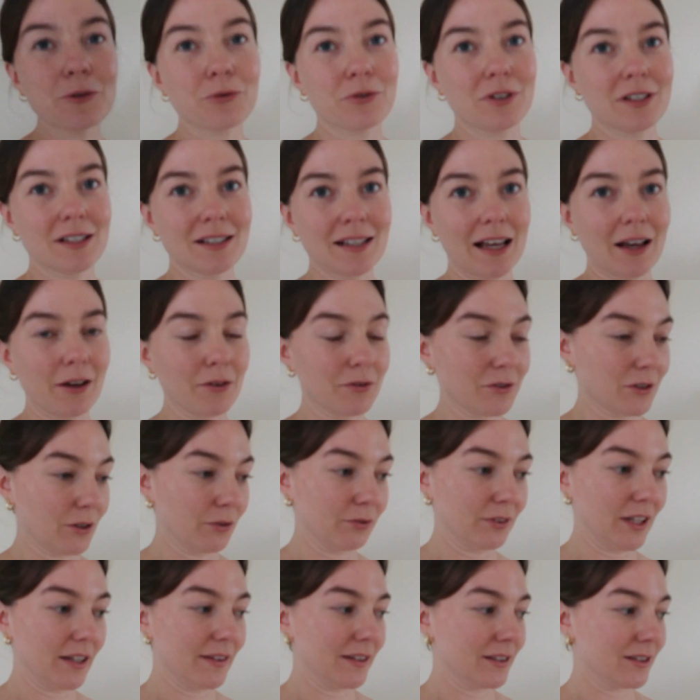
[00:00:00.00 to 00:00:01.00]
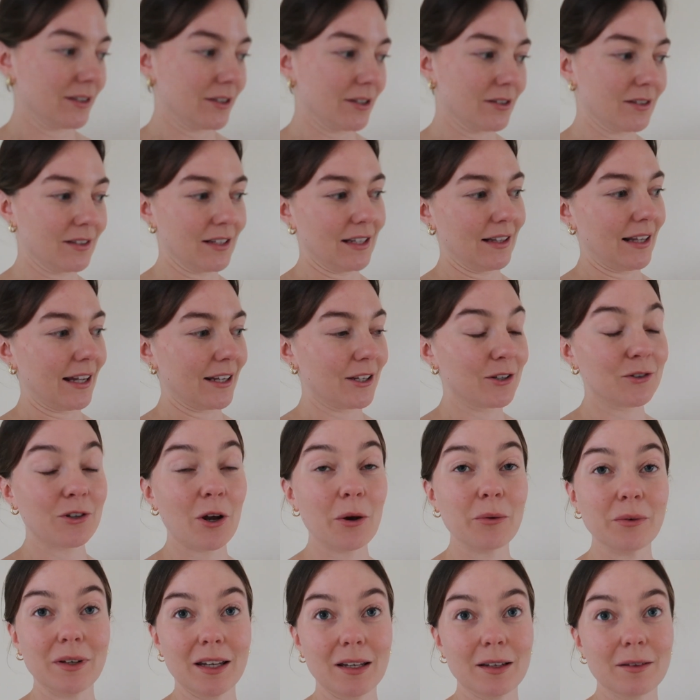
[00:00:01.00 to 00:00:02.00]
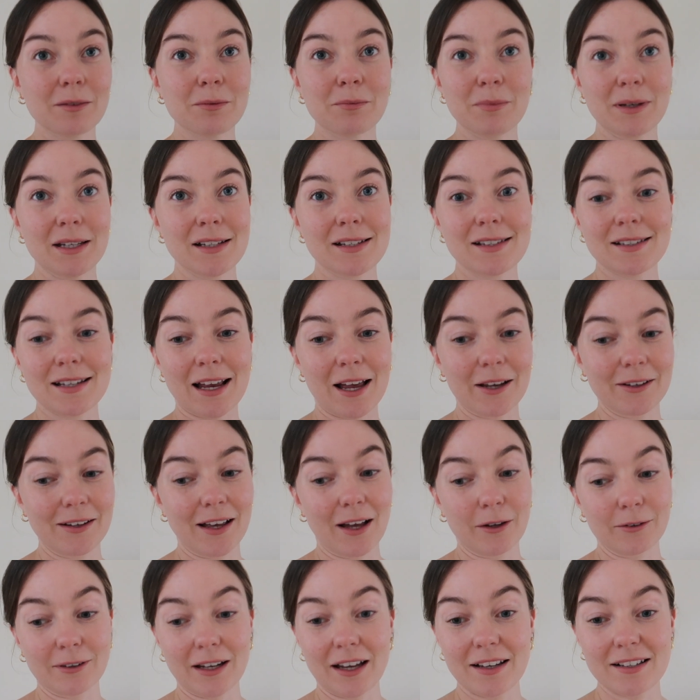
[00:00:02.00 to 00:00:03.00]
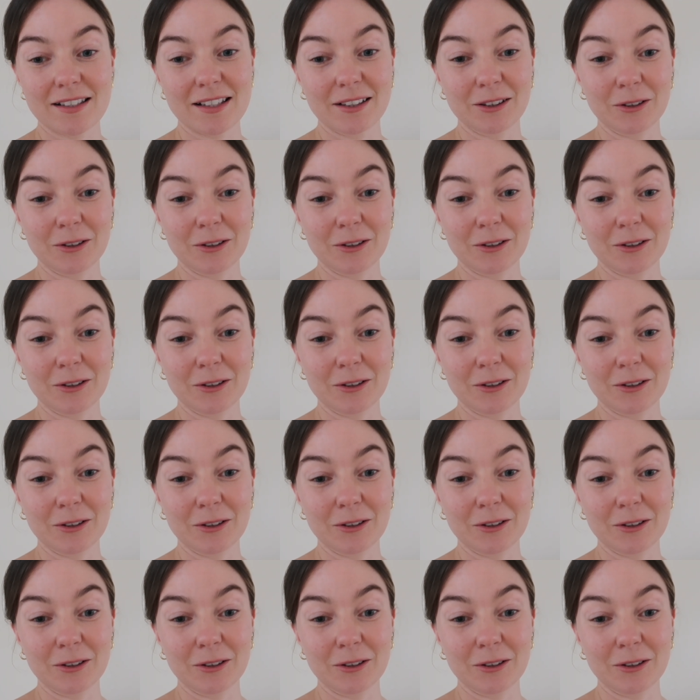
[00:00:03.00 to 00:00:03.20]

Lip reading: for itself, stuff like this, doesn't it? Like, you don't need me to tell you how nice it